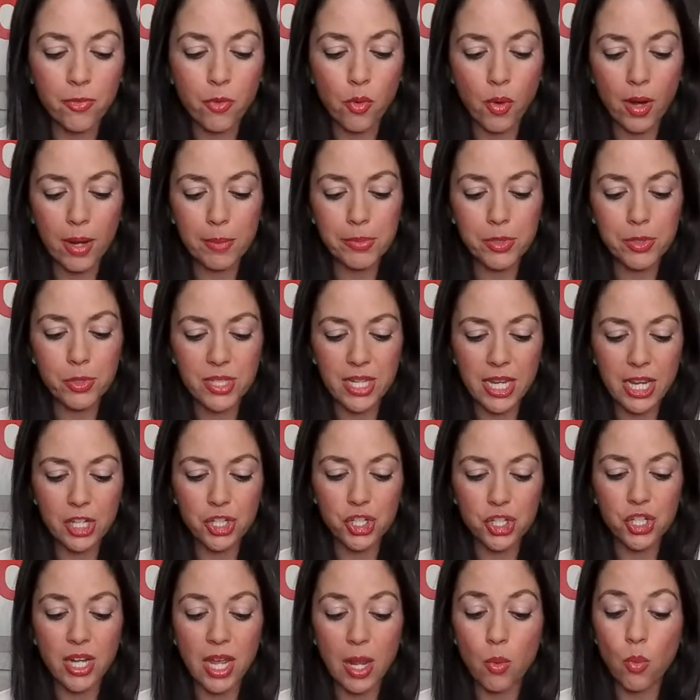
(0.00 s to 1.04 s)
Before
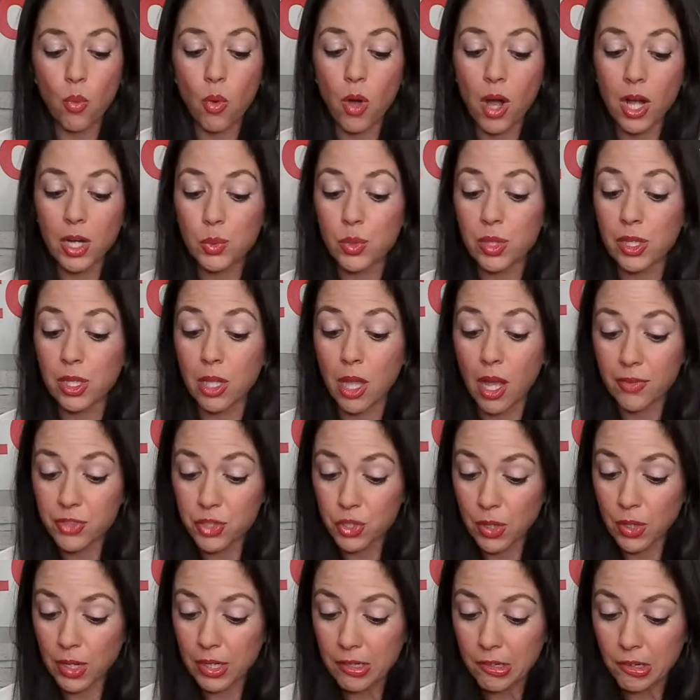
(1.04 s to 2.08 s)
amputation, I walked with
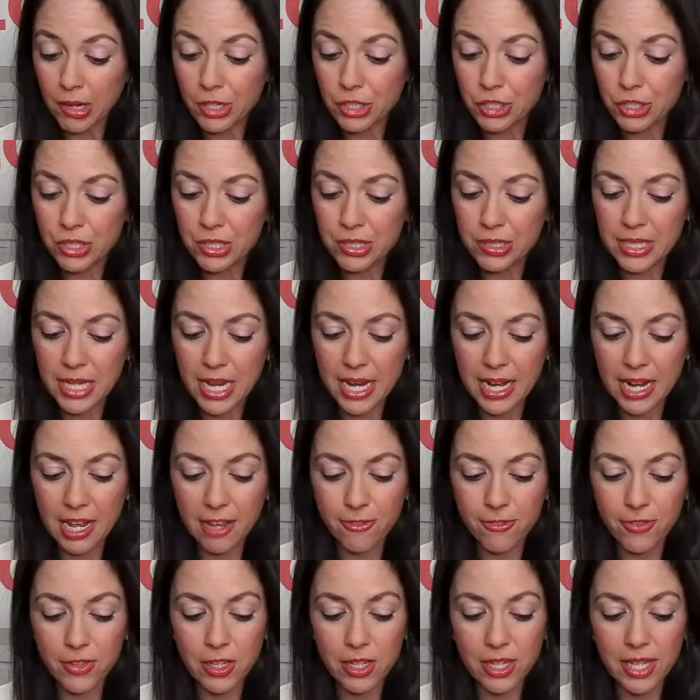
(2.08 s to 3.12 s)
Lofstrand crutches, and
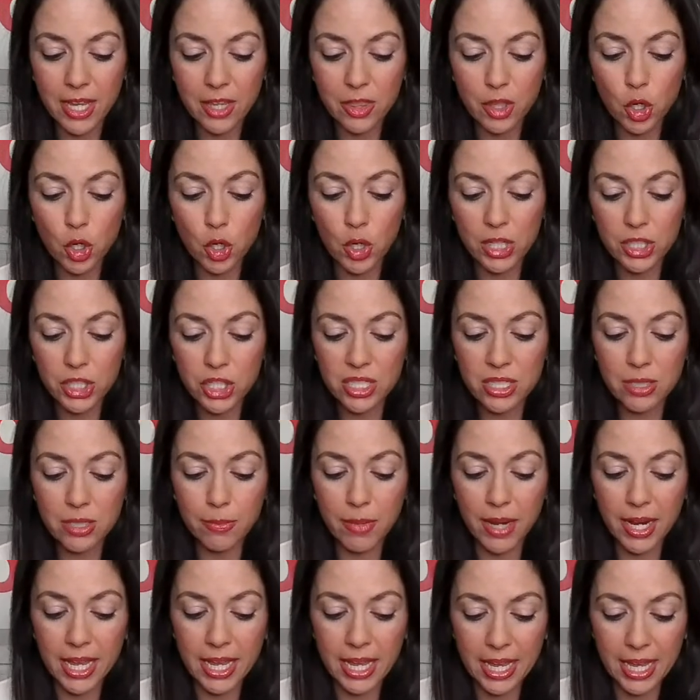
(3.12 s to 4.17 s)
I feel like the crutches
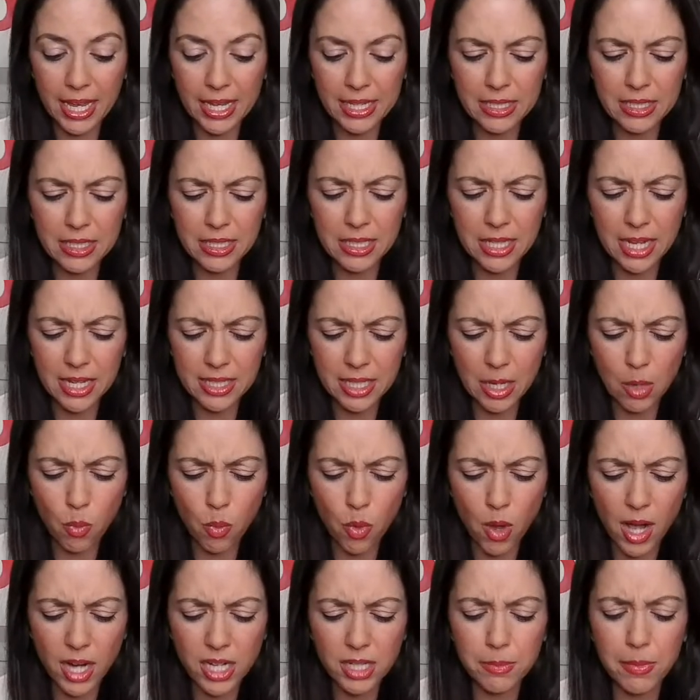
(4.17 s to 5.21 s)
in my hands as I
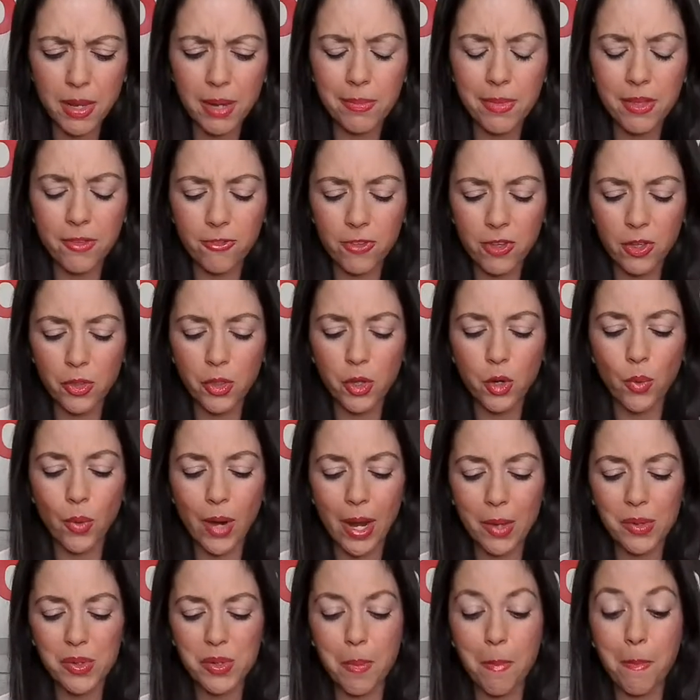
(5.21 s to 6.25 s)
walked made me feel the
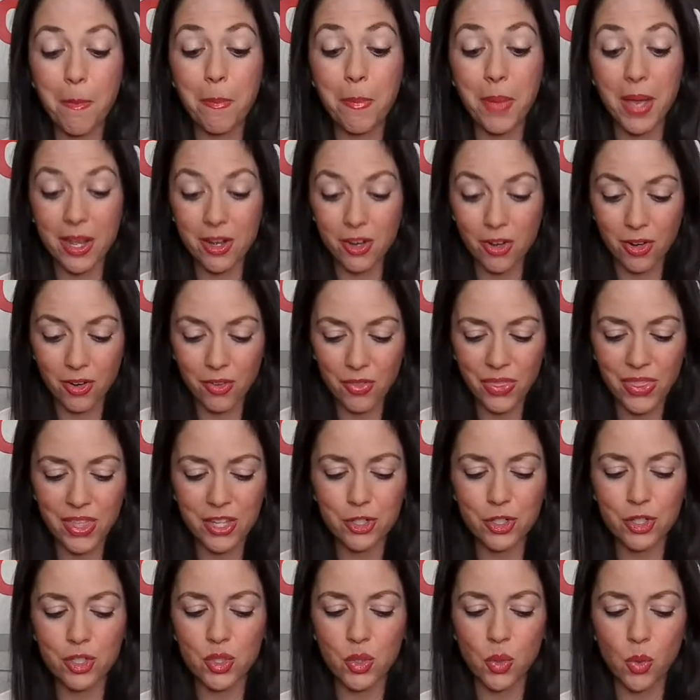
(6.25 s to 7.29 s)
ground better
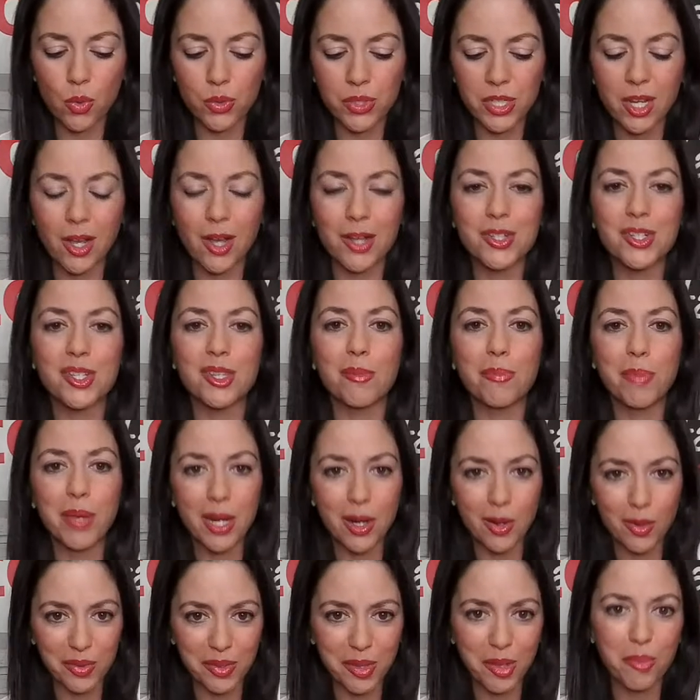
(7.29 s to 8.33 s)
than just holding on to the
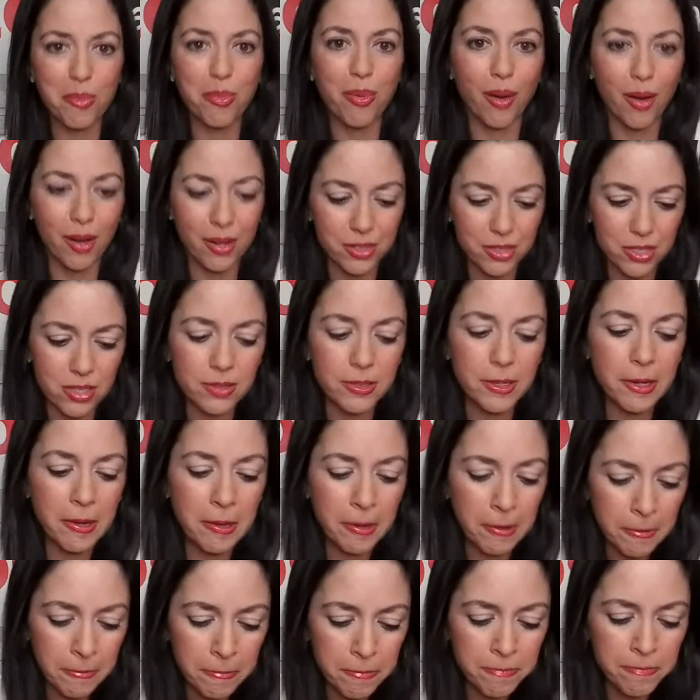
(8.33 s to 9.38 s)
parallel bars.
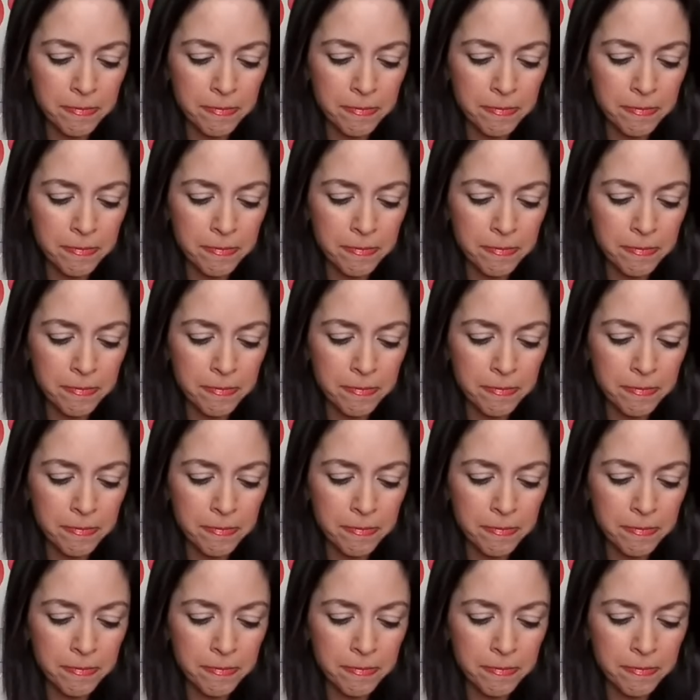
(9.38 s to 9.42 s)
